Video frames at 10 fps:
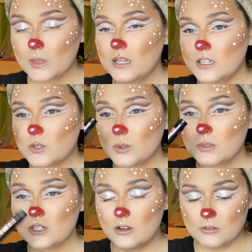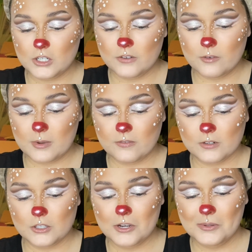This one was an OG for me for
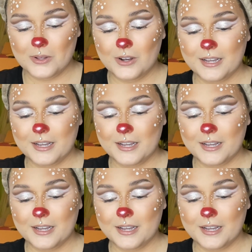so long.